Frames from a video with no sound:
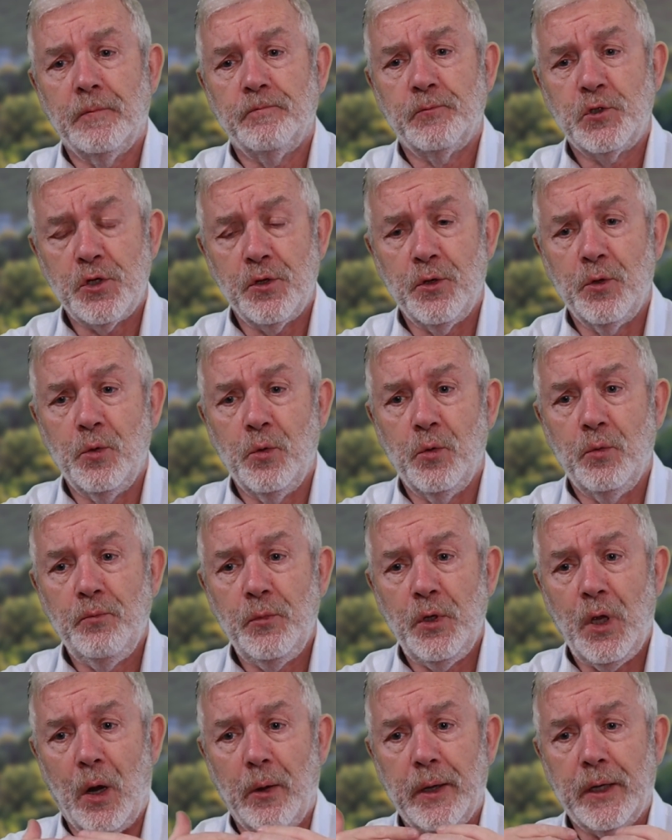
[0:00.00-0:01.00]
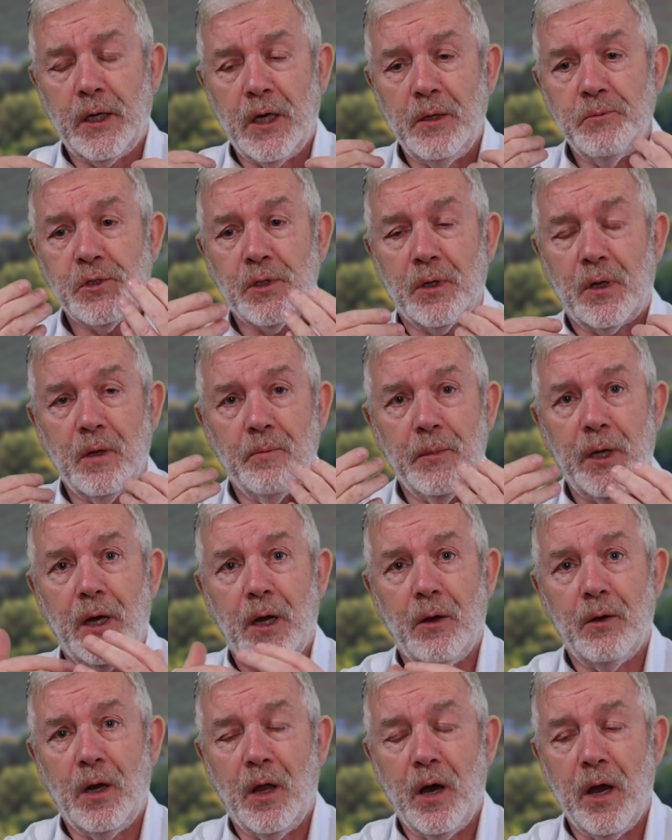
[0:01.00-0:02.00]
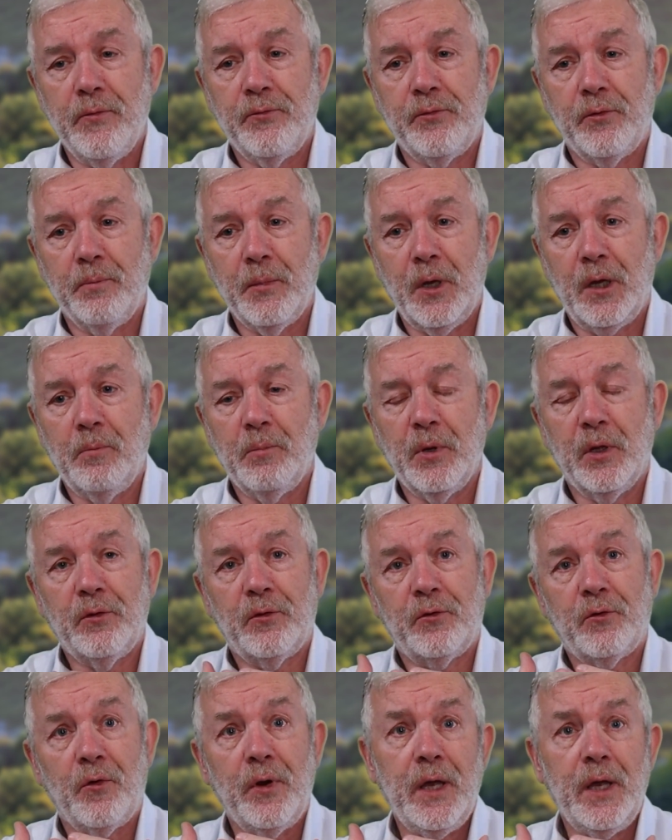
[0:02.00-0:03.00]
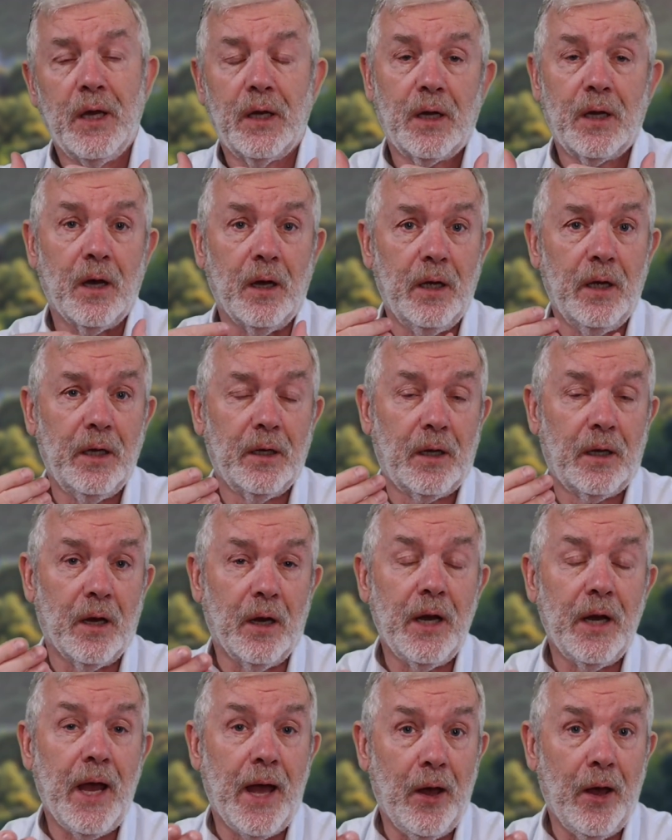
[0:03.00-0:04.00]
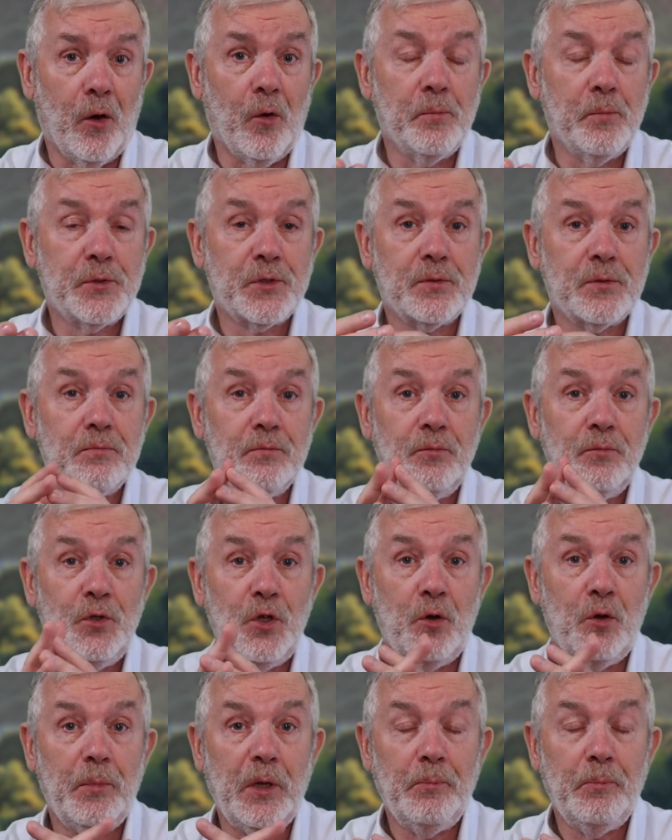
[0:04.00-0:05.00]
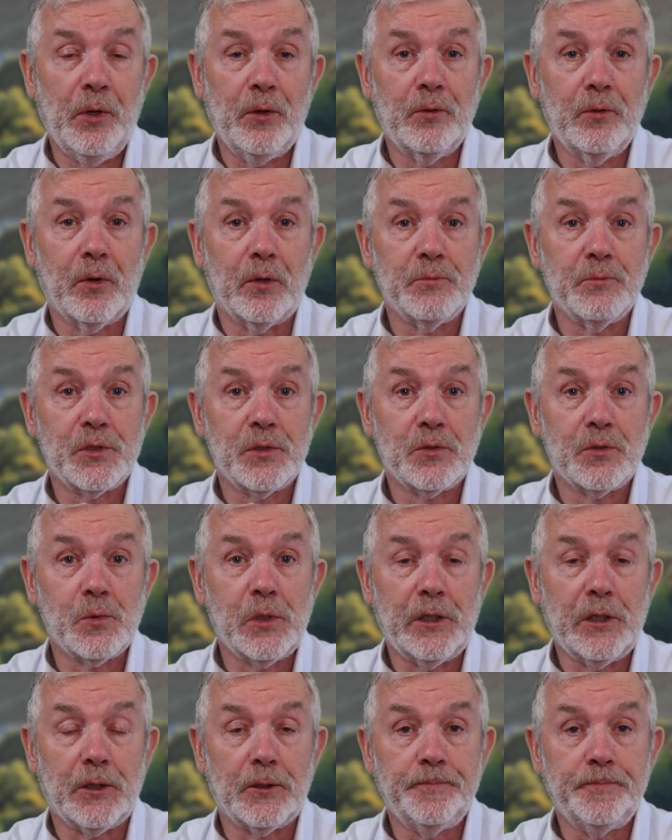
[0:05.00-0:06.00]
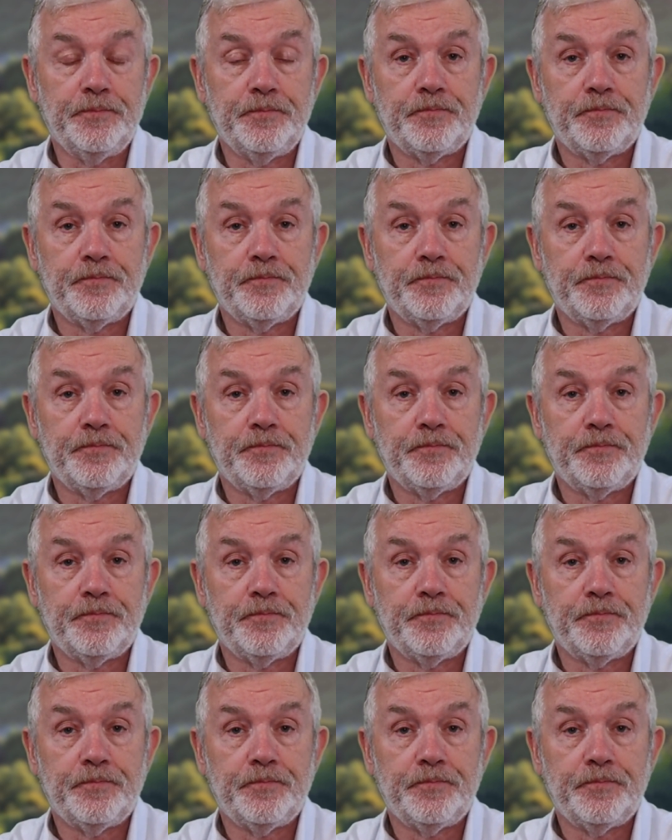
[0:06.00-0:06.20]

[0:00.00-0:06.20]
Two, you know, it keeps the Camino alive for me. But three, it kind of helps newbie pilgrims as well.